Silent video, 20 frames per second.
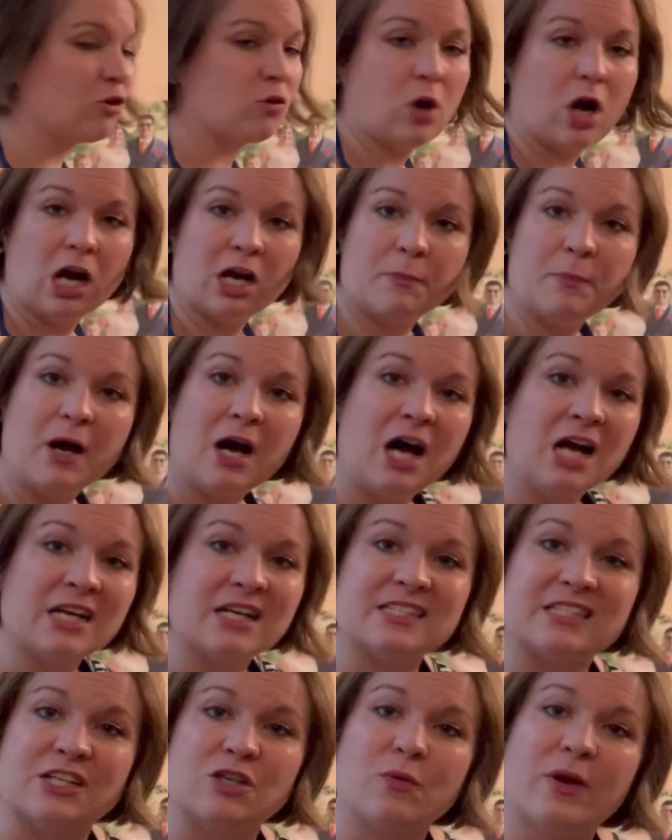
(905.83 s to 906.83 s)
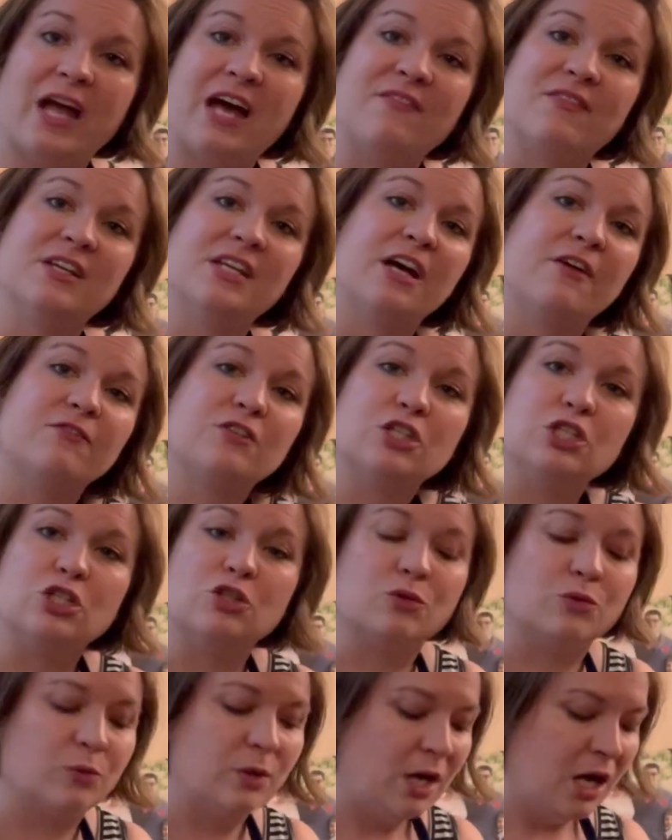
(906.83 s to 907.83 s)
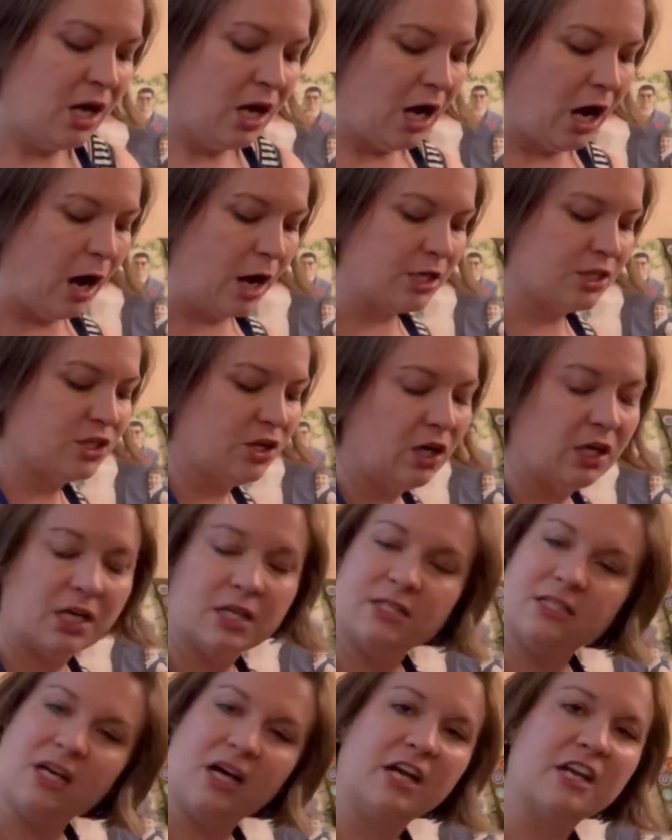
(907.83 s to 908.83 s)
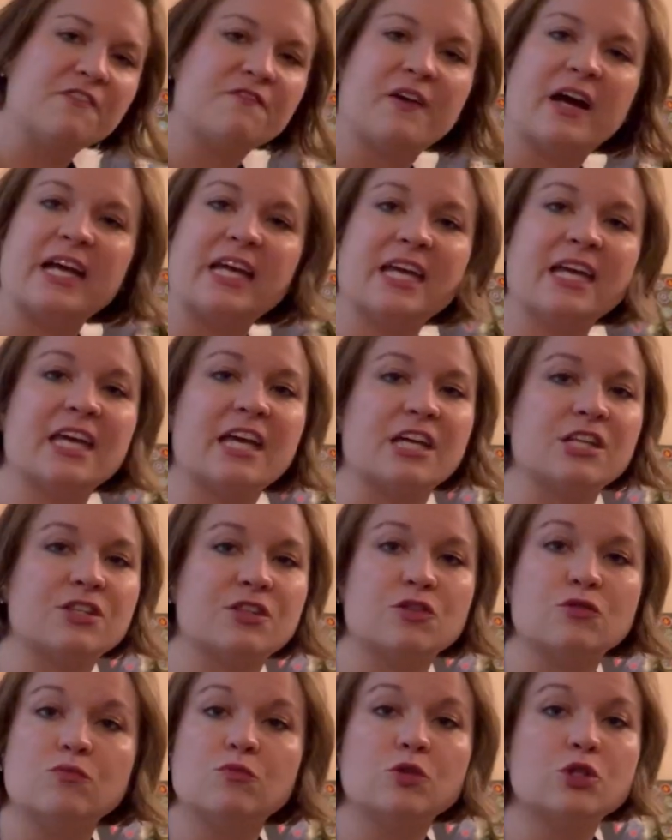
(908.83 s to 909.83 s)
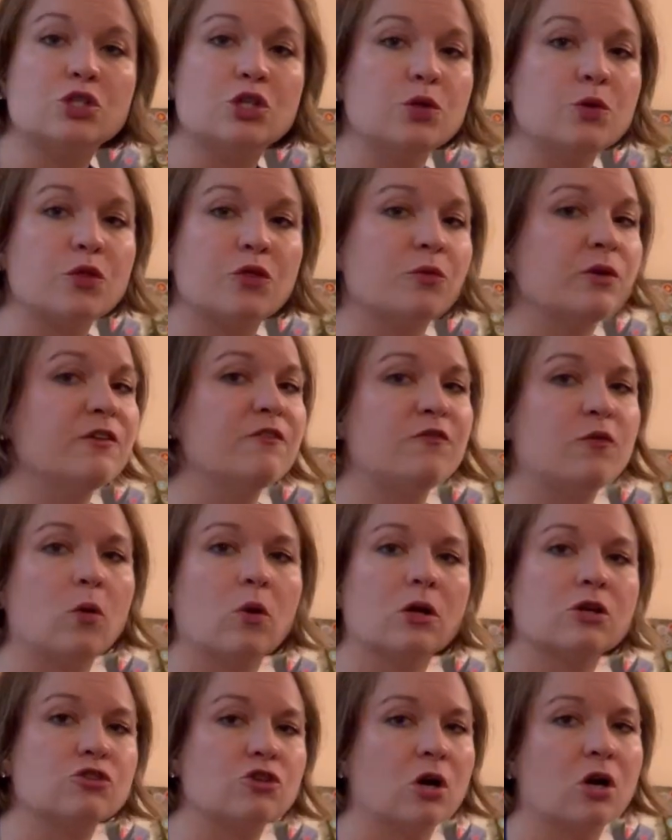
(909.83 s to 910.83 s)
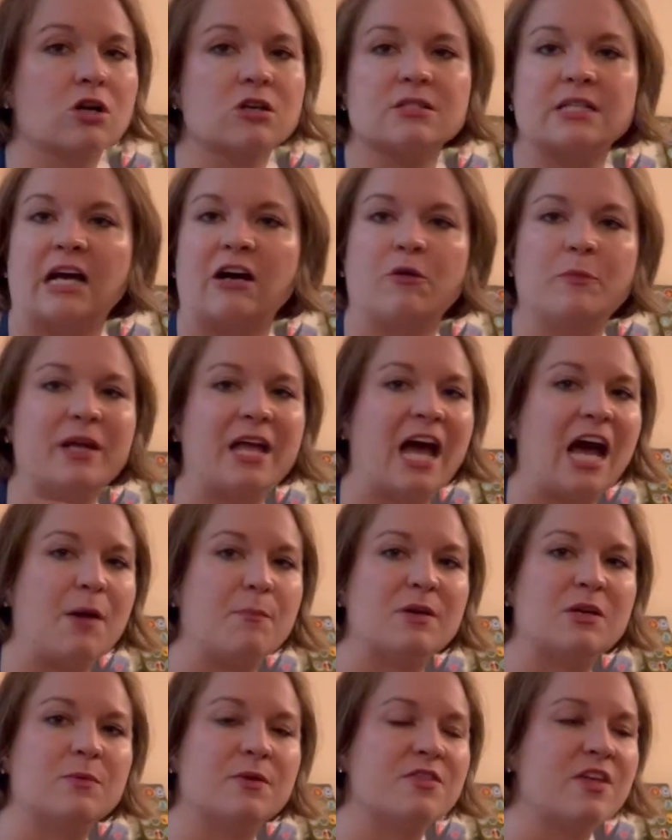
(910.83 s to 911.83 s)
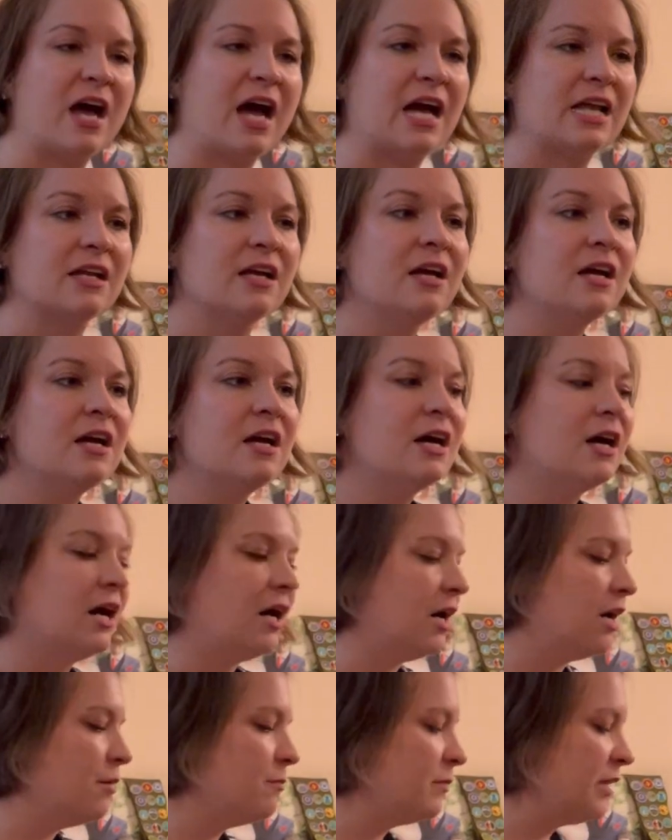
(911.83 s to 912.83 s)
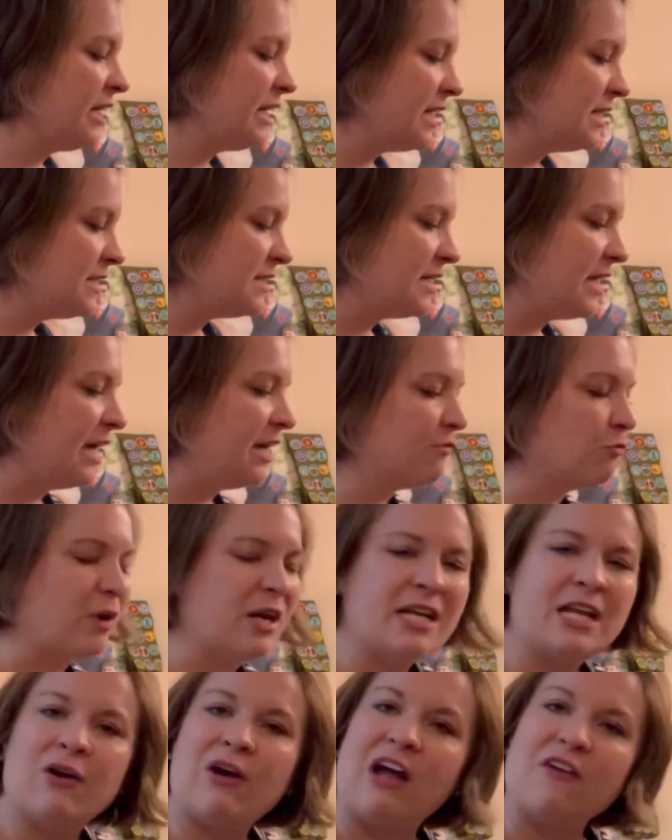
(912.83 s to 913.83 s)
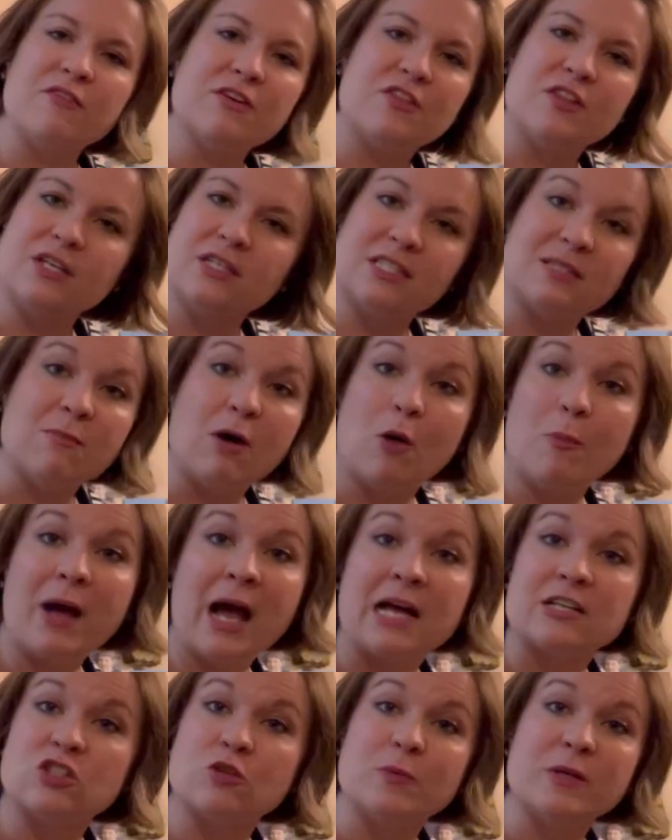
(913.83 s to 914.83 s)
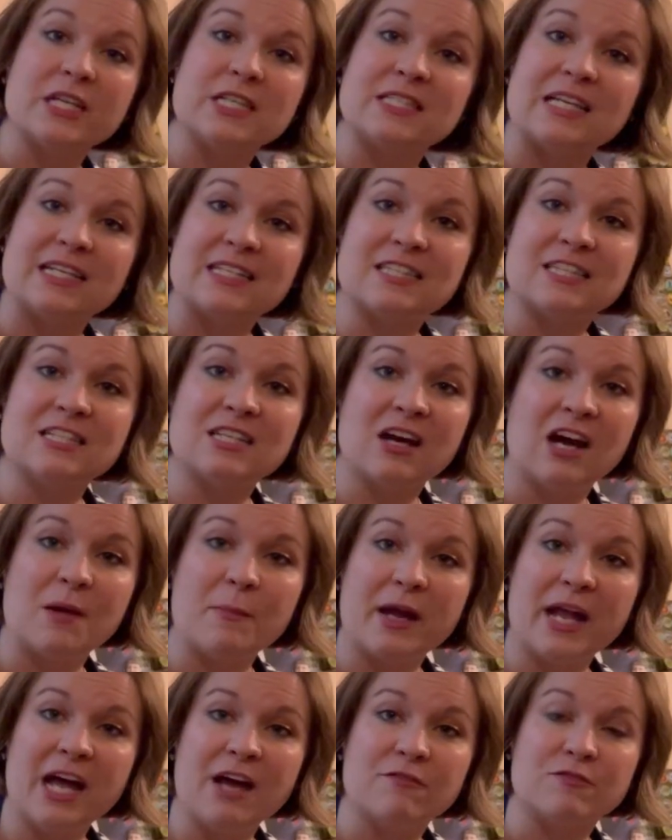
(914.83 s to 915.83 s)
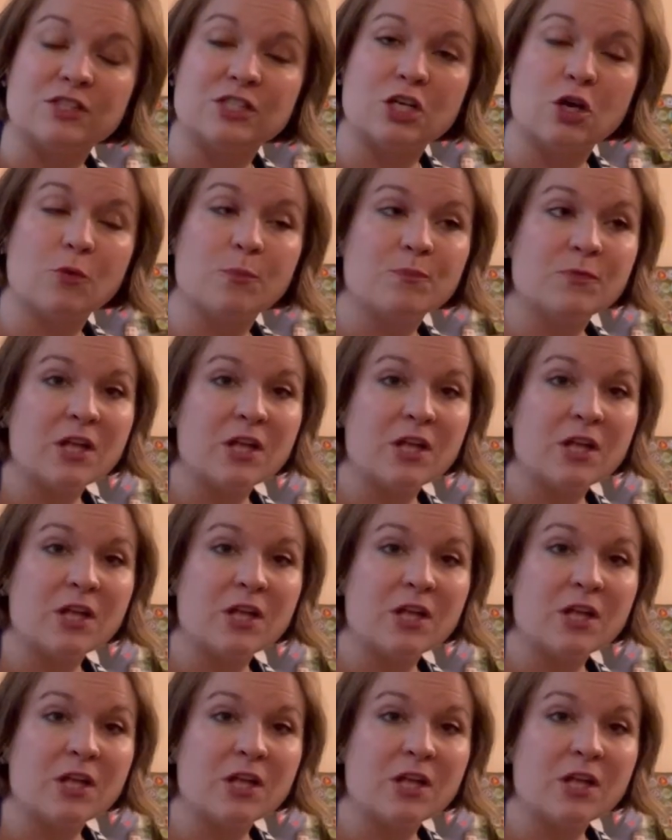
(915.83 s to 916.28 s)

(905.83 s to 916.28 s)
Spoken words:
crock pot because I don't have enough to do a ton. If I can get 2, 3, 4 jars, I'll be happy with that. Like I said, right now everything is small batch because that's the time I have. So